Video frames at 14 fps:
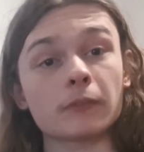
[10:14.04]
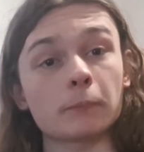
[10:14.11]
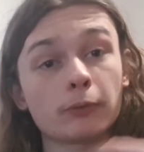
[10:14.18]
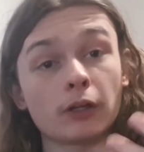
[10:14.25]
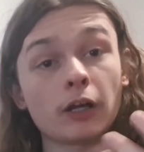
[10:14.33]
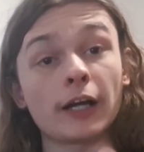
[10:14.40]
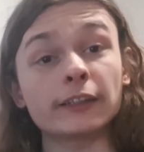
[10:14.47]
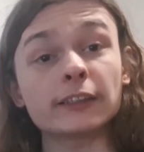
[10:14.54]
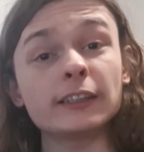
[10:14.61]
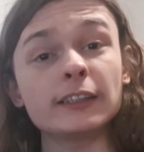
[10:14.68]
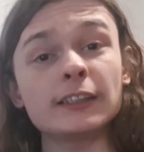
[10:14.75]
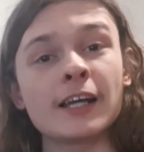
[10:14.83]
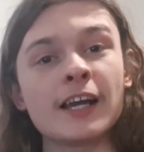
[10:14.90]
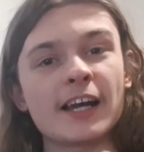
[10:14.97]

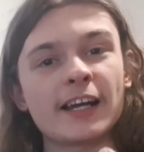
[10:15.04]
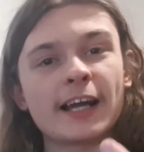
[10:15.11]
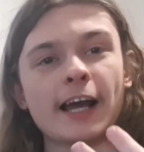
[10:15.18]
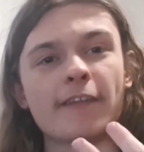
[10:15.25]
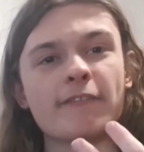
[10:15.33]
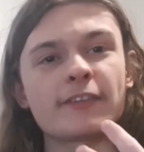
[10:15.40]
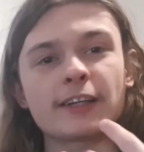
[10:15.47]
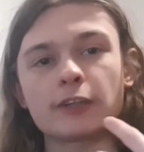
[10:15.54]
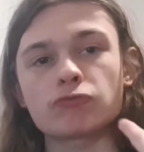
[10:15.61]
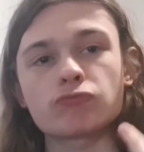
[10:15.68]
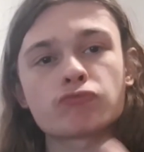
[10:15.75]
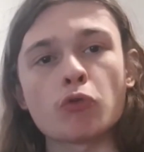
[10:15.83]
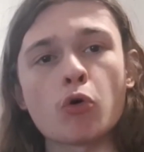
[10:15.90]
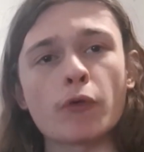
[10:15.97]
blindly and having that
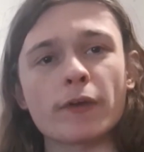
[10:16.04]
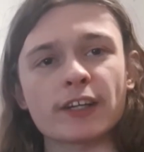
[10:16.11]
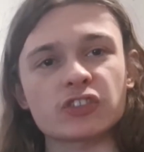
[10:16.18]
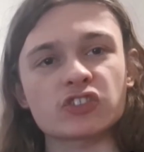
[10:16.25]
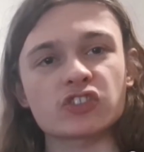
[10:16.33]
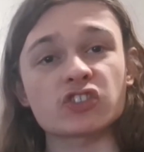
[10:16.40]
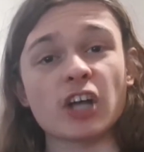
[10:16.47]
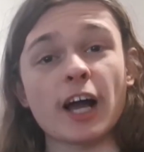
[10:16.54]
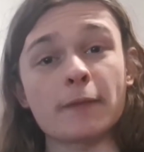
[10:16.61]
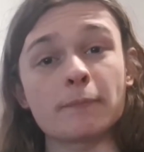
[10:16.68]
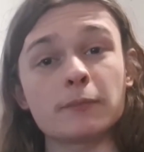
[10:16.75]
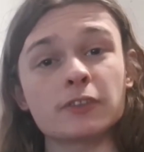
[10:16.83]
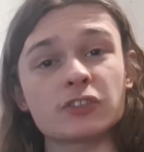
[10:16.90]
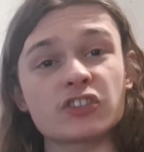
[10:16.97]
raw
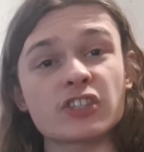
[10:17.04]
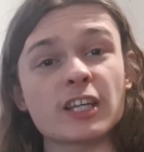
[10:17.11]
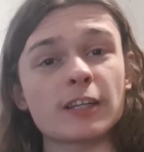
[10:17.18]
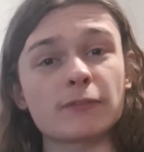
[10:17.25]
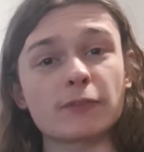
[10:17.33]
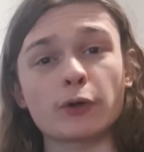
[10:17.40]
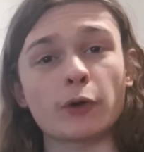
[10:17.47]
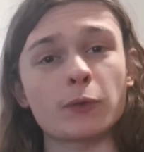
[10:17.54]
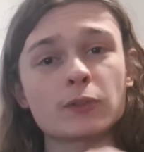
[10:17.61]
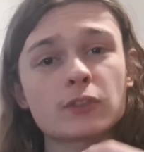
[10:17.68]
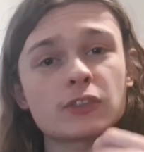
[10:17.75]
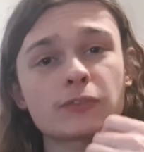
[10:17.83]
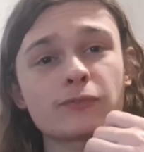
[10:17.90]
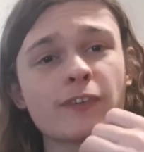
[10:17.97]
excitement, seeing if you're going
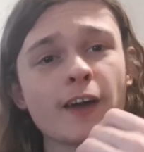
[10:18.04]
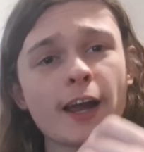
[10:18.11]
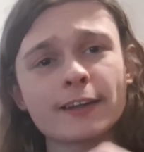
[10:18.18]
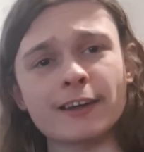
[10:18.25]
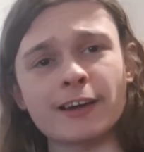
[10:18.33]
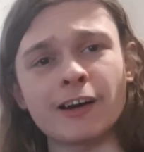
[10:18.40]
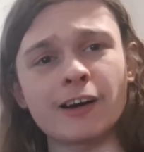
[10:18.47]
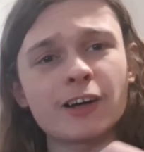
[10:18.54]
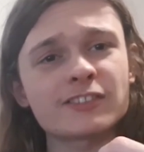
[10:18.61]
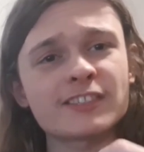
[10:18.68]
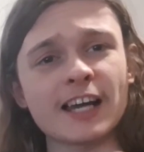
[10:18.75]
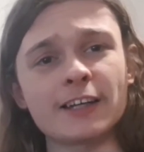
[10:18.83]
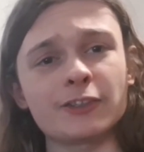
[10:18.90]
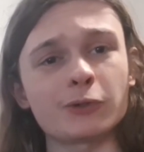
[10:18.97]
to find cards
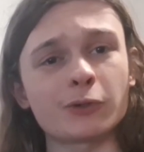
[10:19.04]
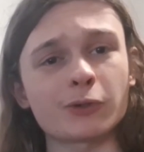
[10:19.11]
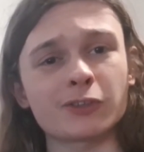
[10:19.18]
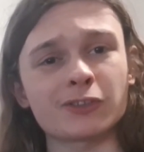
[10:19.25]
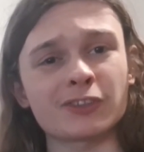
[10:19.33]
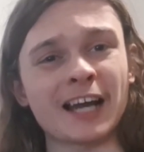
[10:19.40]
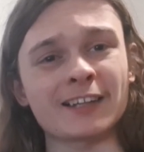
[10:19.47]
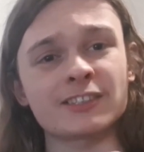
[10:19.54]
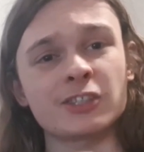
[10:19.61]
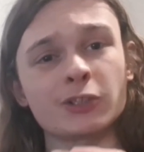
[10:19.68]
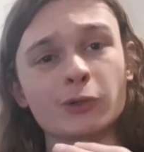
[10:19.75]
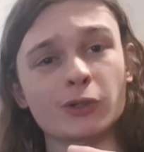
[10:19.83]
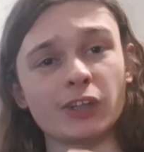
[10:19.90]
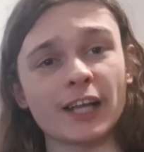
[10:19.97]
to add to
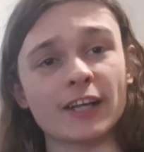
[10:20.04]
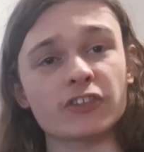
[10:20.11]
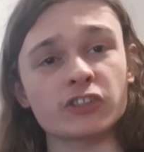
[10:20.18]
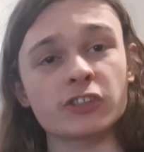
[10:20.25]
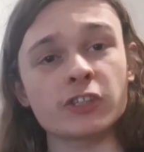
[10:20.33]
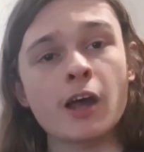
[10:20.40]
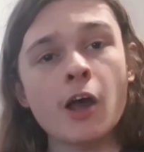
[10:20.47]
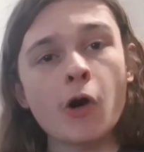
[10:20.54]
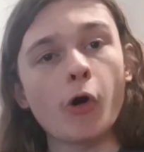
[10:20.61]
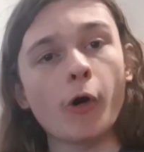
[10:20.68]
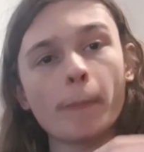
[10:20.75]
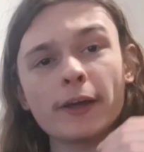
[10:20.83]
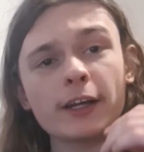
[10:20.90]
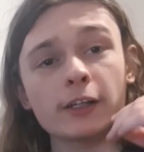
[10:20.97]
your collection,
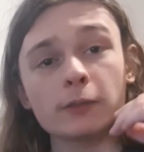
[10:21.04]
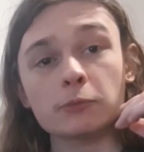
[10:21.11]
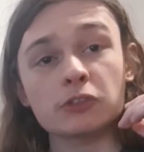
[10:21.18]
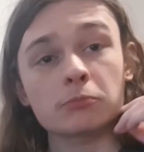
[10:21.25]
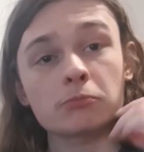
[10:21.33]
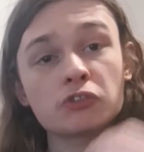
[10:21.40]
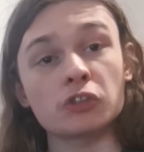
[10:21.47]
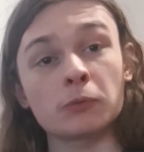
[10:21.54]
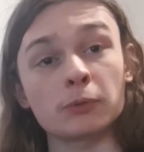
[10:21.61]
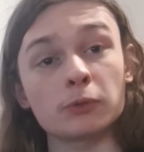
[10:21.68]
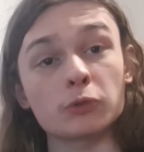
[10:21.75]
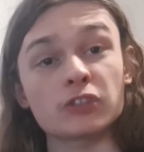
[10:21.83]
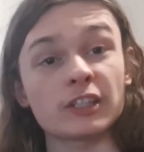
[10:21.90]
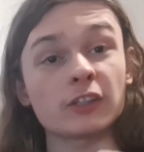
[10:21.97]
or picking up some
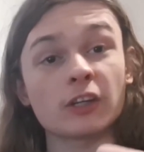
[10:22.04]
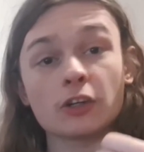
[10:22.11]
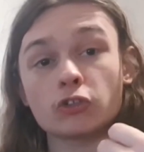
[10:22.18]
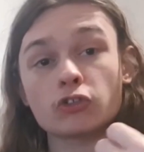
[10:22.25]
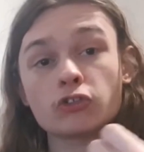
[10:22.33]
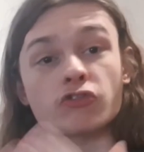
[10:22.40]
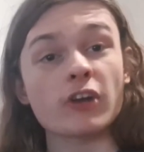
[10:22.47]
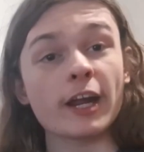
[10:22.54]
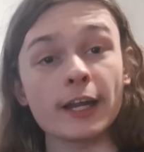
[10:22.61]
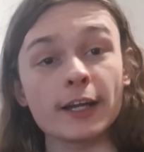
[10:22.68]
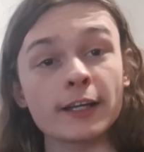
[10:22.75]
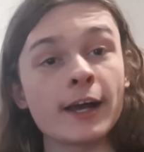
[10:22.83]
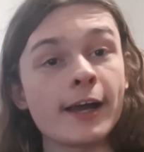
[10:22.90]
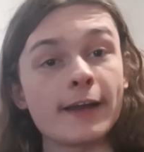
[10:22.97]
doubles that you could trade
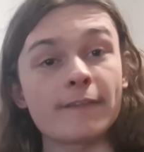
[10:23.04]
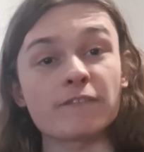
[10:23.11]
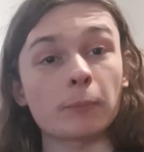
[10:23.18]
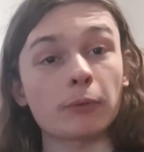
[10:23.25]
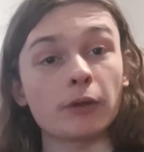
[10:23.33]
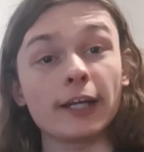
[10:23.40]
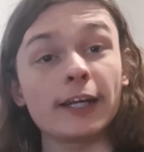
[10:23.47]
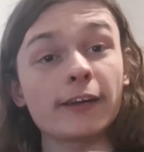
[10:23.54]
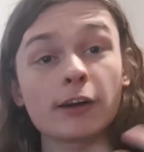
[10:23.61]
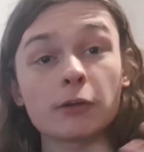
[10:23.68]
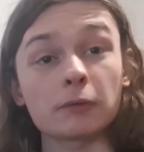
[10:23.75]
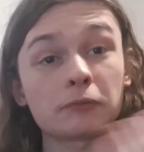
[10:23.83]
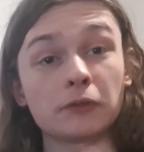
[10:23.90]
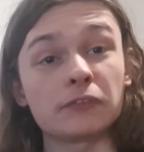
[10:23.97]
in the playground
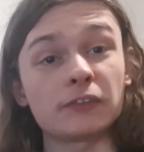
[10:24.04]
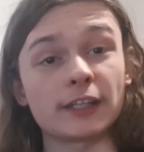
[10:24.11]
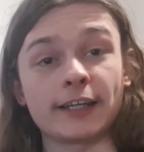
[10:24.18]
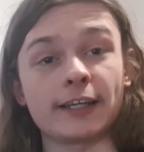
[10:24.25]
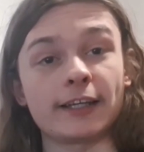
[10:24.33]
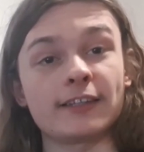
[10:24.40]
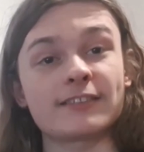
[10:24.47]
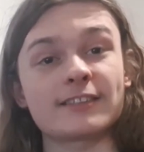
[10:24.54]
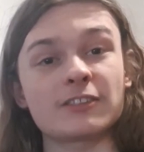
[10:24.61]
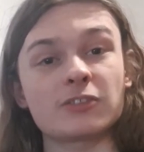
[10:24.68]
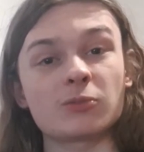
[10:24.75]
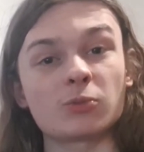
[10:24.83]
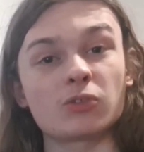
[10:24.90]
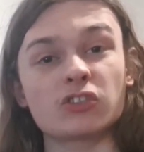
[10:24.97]
with other kids. It
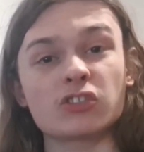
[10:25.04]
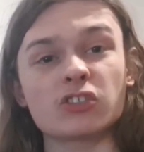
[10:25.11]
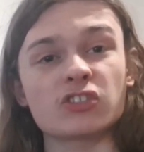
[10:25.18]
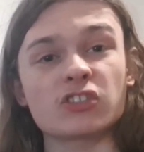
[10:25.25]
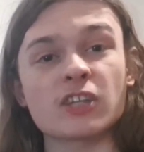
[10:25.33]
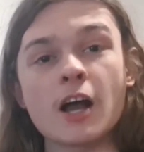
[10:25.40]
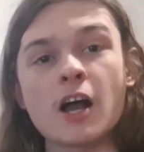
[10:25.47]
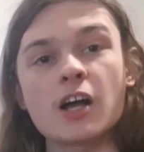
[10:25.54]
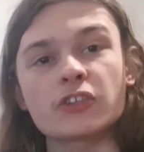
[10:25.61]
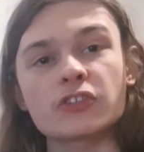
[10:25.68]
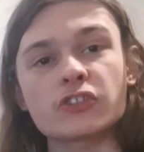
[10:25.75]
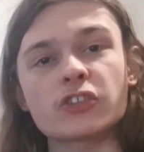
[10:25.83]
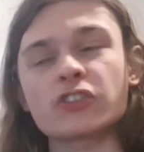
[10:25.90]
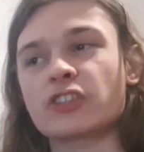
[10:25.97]
was just
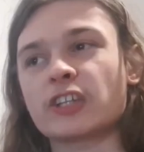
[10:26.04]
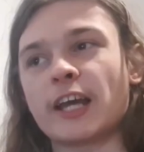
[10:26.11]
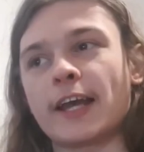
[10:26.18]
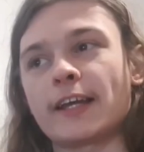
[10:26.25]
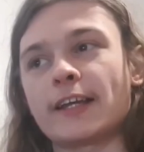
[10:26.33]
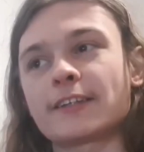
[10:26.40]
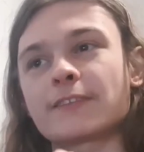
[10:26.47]
such a